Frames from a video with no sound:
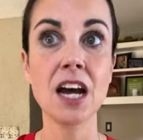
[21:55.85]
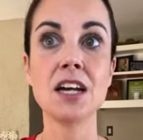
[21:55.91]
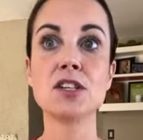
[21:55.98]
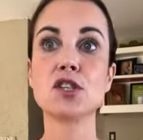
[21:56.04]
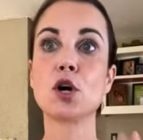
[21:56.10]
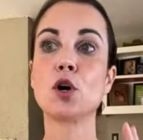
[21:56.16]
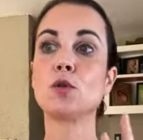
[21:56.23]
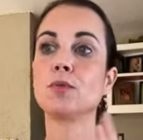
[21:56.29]

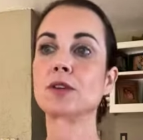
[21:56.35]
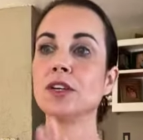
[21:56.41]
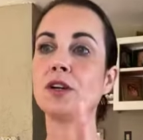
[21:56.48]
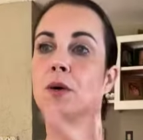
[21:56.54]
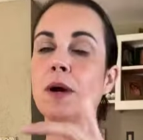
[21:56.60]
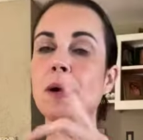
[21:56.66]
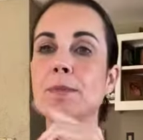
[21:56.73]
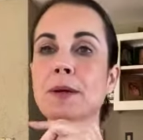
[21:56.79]
So, you
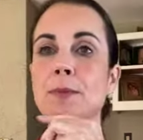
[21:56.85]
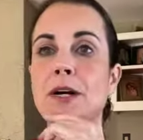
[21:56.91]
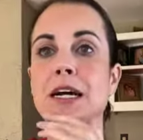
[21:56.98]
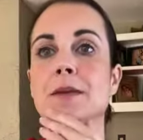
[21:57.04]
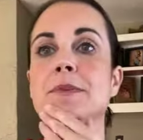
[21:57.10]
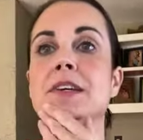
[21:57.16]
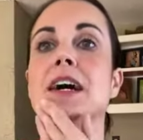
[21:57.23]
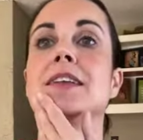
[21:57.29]
know what? People
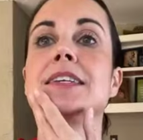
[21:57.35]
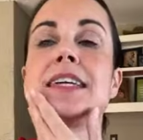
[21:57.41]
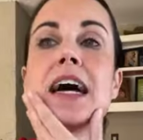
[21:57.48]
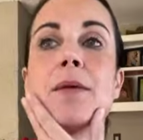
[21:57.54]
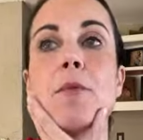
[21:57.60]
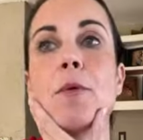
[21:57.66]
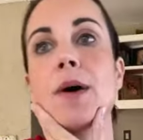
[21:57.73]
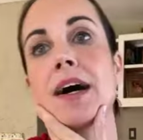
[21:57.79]
come to me all the
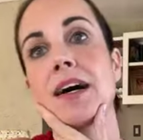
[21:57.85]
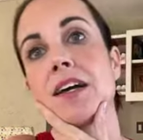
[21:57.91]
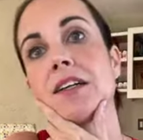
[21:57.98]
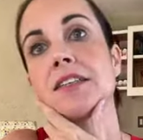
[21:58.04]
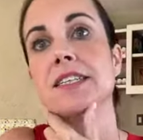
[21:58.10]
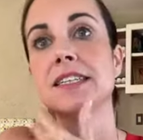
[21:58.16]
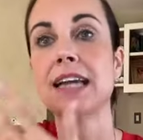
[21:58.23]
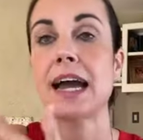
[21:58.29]
time.
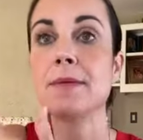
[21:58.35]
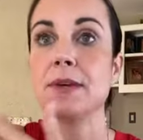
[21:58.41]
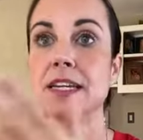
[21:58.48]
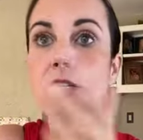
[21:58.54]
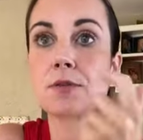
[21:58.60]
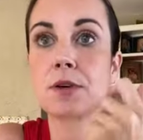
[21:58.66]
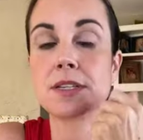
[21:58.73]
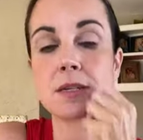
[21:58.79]
Well,
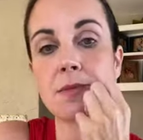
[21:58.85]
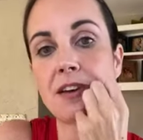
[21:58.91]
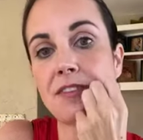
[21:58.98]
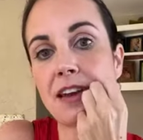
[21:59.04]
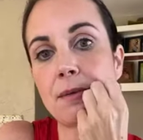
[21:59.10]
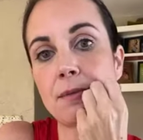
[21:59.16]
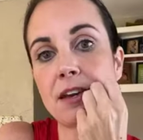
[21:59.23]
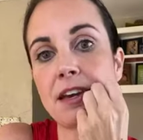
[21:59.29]
diabetes runs in my
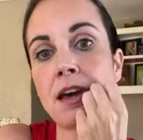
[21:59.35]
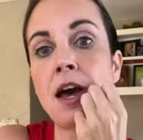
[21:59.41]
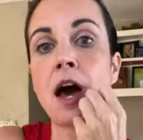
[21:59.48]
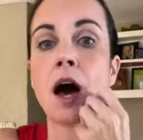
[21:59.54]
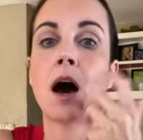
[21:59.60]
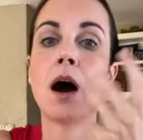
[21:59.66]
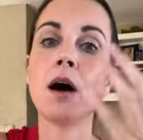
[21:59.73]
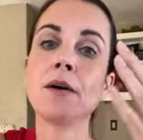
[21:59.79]
family.
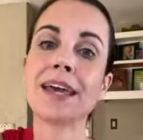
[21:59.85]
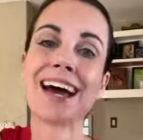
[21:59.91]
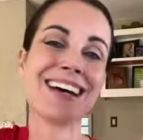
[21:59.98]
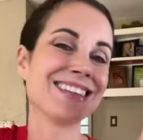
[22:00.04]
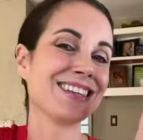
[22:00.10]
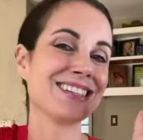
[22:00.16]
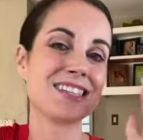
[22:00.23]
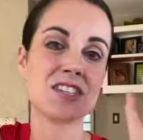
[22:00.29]
Oh,
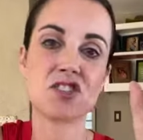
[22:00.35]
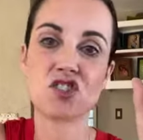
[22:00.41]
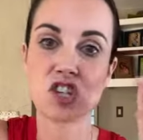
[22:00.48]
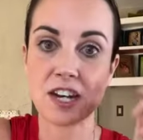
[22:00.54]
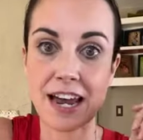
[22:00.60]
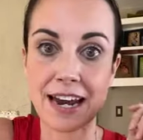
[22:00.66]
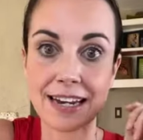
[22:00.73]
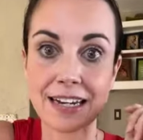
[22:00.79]
yeah, this is
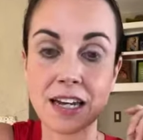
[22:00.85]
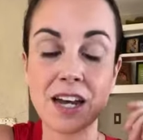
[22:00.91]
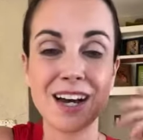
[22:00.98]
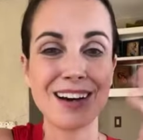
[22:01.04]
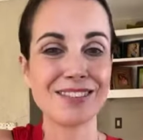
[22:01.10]
genetic.